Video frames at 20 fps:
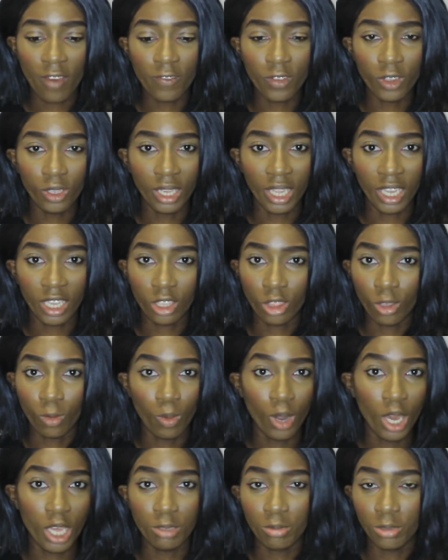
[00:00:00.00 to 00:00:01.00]
feel like the
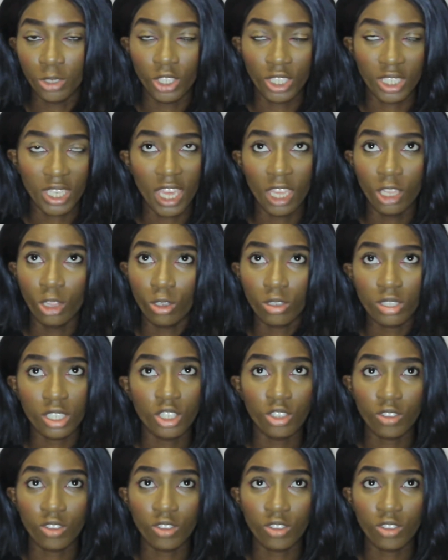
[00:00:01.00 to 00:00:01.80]
words were just getting lost in